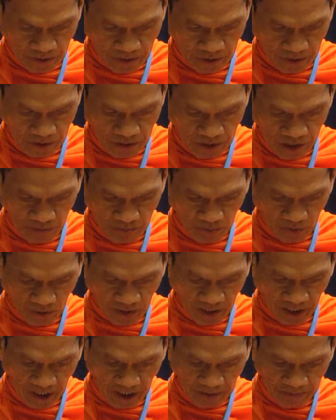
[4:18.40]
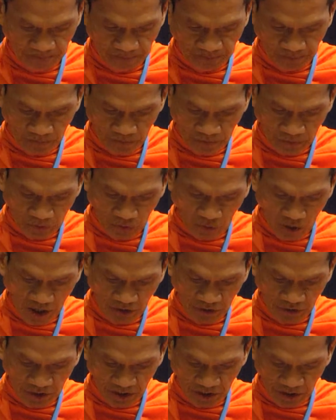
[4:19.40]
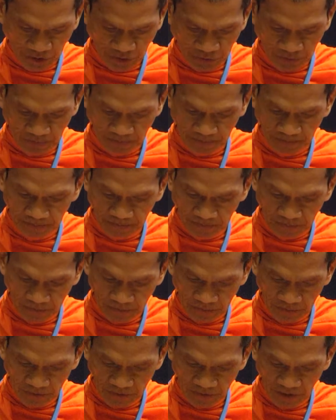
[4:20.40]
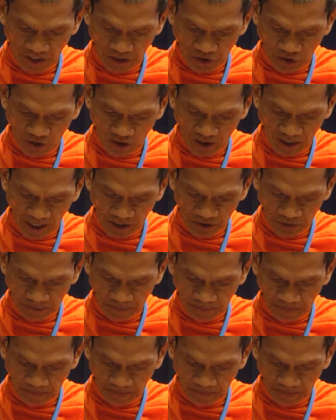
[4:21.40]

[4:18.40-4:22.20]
He proclaimed to others this knowledge,